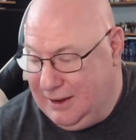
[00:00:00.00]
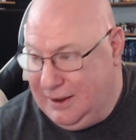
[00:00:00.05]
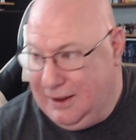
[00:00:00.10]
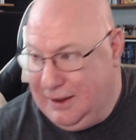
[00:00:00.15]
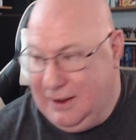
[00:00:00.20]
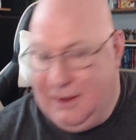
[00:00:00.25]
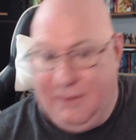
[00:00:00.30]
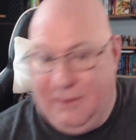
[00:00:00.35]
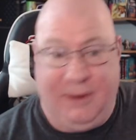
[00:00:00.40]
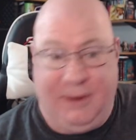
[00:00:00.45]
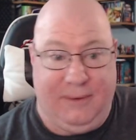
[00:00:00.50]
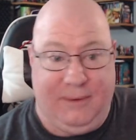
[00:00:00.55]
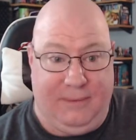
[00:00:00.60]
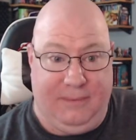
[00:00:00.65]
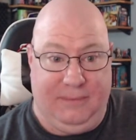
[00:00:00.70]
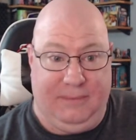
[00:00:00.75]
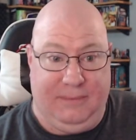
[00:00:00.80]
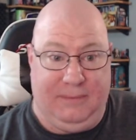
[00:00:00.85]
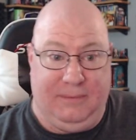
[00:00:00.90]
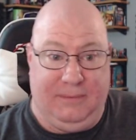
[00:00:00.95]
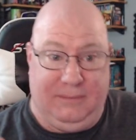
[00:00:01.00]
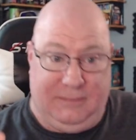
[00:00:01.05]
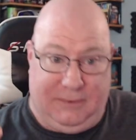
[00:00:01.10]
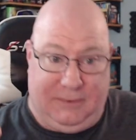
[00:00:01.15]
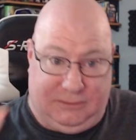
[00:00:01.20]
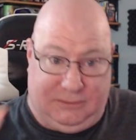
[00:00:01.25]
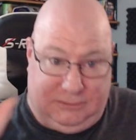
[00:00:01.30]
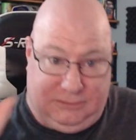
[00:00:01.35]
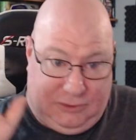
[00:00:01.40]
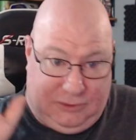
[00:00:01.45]
Well,
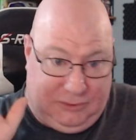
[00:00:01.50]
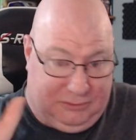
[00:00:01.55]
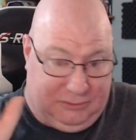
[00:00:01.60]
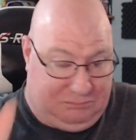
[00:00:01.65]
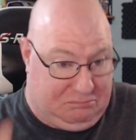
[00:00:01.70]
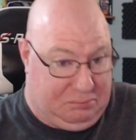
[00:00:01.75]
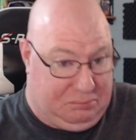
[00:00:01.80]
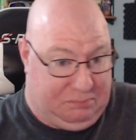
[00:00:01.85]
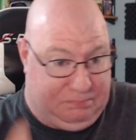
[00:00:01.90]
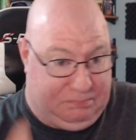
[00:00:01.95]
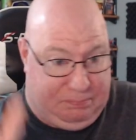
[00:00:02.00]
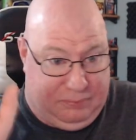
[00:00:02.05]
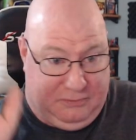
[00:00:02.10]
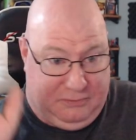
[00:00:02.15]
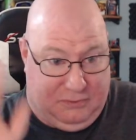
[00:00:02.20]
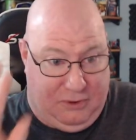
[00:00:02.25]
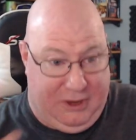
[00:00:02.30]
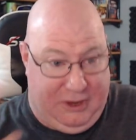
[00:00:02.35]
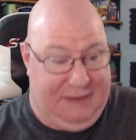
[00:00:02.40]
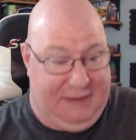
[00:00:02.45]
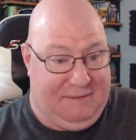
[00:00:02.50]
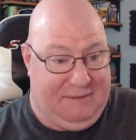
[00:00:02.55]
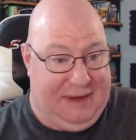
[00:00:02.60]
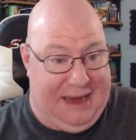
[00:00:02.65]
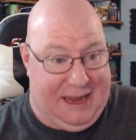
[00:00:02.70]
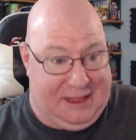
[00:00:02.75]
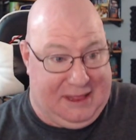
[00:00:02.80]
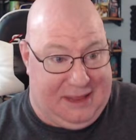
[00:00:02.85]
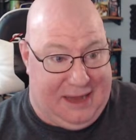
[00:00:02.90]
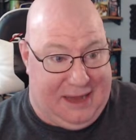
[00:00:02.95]
before you even
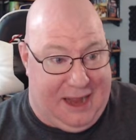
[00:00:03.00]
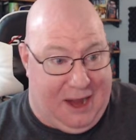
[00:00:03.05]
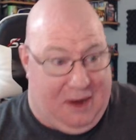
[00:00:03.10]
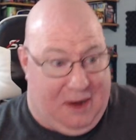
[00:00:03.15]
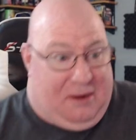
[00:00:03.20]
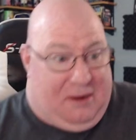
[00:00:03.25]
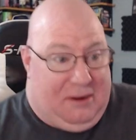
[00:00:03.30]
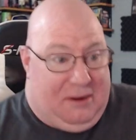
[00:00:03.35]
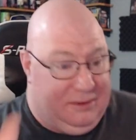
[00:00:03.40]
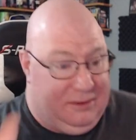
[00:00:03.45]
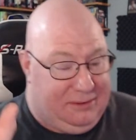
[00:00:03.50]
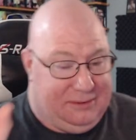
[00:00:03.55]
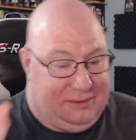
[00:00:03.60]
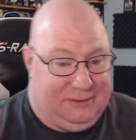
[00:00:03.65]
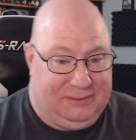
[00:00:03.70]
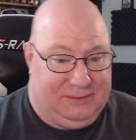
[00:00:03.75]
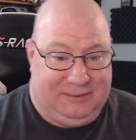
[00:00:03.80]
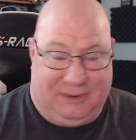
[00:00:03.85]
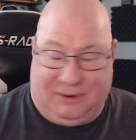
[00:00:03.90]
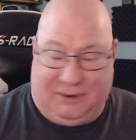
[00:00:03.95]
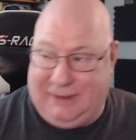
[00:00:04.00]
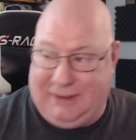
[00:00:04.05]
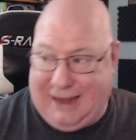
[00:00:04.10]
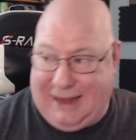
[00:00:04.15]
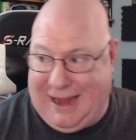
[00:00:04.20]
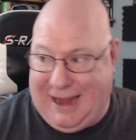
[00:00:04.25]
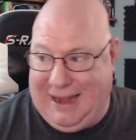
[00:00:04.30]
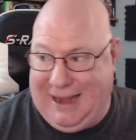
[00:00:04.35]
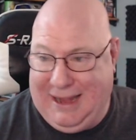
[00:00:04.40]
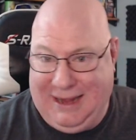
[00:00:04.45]
get to there, hold
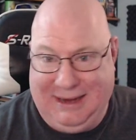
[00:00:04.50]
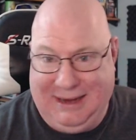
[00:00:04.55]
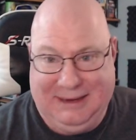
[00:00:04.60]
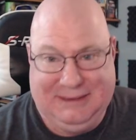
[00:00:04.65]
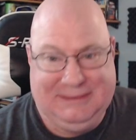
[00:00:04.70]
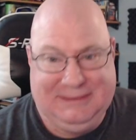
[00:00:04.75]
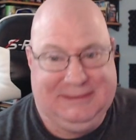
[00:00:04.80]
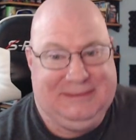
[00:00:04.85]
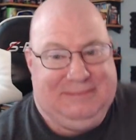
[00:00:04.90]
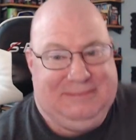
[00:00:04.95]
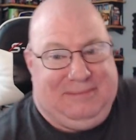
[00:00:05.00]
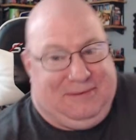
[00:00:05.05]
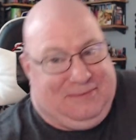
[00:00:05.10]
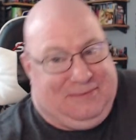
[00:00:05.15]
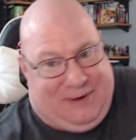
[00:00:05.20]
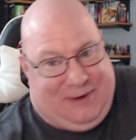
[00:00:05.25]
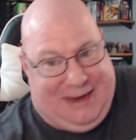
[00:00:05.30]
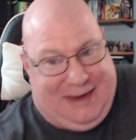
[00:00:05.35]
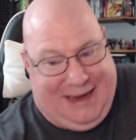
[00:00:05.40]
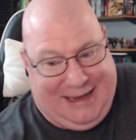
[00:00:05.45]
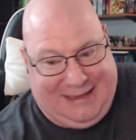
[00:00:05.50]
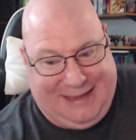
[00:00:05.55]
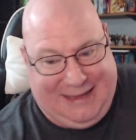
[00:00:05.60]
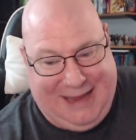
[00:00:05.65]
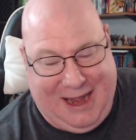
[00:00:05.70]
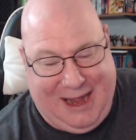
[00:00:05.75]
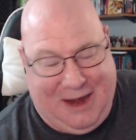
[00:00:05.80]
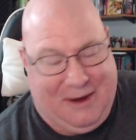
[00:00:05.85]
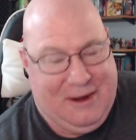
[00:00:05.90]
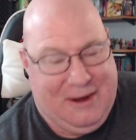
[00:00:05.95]
on. Before you get to
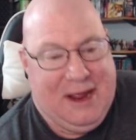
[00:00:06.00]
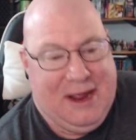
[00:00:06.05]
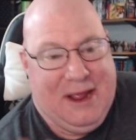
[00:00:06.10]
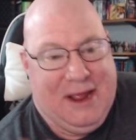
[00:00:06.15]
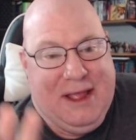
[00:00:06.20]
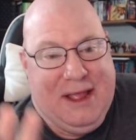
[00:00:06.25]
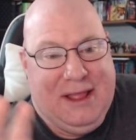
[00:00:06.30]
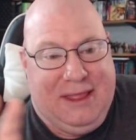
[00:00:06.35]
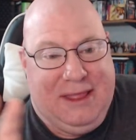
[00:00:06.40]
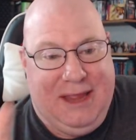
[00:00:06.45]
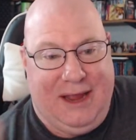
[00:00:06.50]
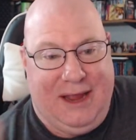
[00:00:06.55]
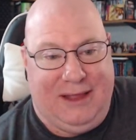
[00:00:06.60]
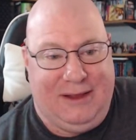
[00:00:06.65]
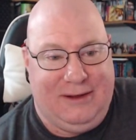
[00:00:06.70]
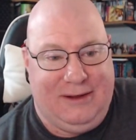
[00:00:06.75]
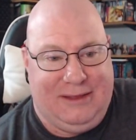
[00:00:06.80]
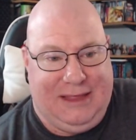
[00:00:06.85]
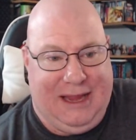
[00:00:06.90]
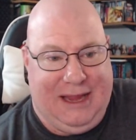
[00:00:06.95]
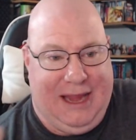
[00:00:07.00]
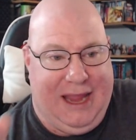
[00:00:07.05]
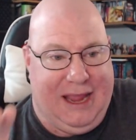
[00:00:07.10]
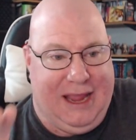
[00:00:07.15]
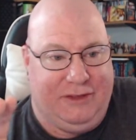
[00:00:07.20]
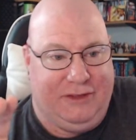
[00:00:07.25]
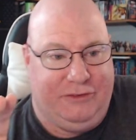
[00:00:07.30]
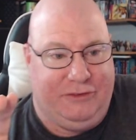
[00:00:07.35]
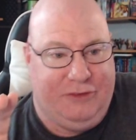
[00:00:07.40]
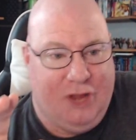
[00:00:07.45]
there, the other thing
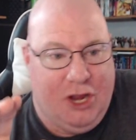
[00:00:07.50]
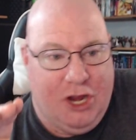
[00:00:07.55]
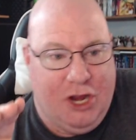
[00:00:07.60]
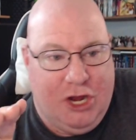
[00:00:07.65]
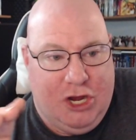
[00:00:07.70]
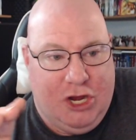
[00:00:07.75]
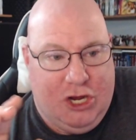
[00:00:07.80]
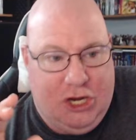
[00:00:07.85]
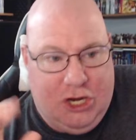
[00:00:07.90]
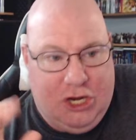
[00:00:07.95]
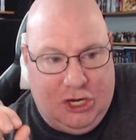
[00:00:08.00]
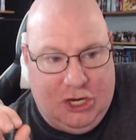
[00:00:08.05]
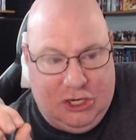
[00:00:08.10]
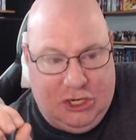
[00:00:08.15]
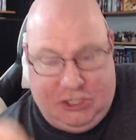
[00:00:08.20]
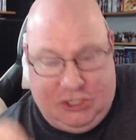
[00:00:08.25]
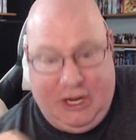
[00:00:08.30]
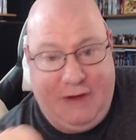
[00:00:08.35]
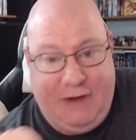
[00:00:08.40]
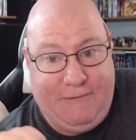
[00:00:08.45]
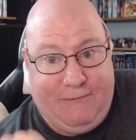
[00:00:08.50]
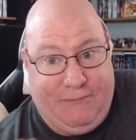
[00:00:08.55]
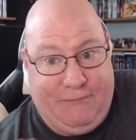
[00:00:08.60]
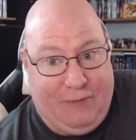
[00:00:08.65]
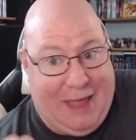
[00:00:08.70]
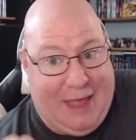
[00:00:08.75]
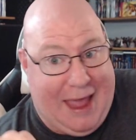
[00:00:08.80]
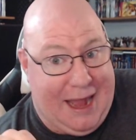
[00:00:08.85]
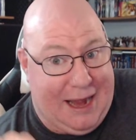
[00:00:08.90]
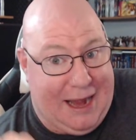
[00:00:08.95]
is, she
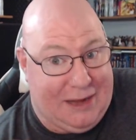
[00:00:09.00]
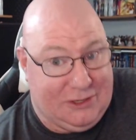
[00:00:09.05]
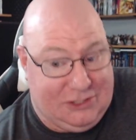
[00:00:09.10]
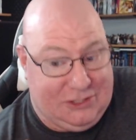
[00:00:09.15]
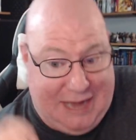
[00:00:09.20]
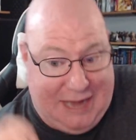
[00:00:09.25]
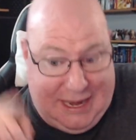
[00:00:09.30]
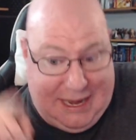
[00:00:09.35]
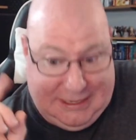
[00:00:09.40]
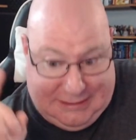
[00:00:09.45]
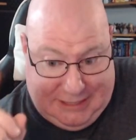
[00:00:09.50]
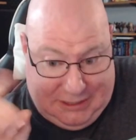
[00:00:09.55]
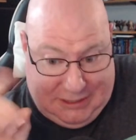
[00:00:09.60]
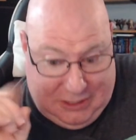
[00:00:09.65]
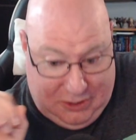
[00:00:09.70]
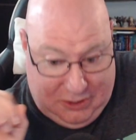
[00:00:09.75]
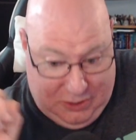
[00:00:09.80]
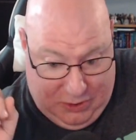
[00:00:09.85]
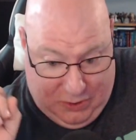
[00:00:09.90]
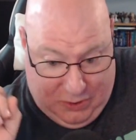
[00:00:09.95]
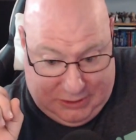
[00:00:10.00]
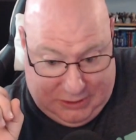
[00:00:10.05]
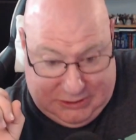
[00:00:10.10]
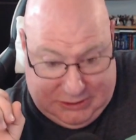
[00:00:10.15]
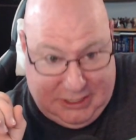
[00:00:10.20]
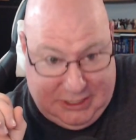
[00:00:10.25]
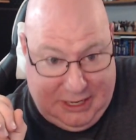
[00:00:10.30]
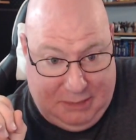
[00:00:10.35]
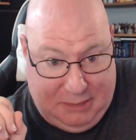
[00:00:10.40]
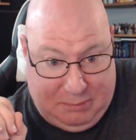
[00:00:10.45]
flat out says that the New York
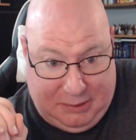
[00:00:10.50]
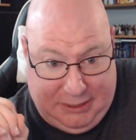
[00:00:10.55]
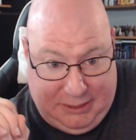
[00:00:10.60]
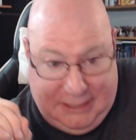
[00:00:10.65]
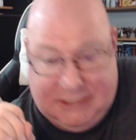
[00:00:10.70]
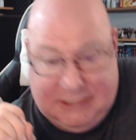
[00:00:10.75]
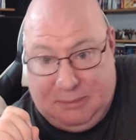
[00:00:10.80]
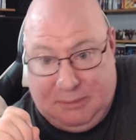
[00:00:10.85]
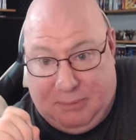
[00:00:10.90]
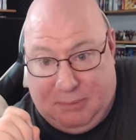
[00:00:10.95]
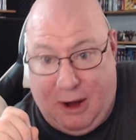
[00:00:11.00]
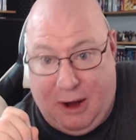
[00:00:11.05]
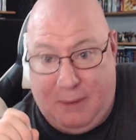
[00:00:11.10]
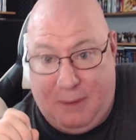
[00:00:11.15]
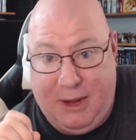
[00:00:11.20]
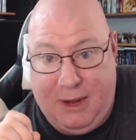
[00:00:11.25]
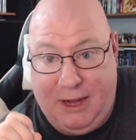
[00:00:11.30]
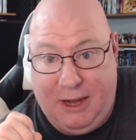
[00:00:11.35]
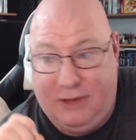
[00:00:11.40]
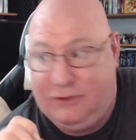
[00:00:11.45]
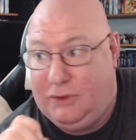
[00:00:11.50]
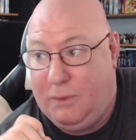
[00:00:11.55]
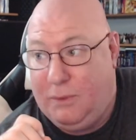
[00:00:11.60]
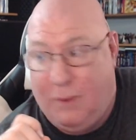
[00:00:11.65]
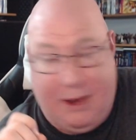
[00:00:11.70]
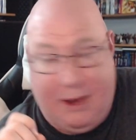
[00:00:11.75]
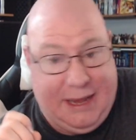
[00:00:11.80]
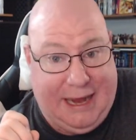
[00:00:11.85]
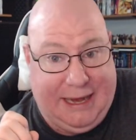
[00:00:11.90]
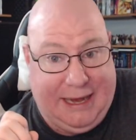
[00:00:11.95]
City Police Department is the
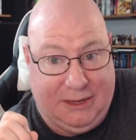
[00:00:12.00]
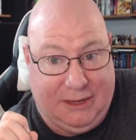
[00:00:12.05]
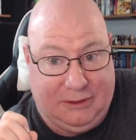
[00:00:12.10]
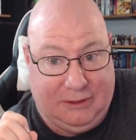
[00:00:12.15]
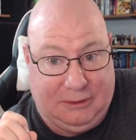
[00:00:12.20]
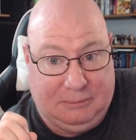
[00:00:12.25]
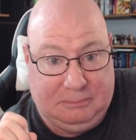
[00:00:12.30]
one that killed him.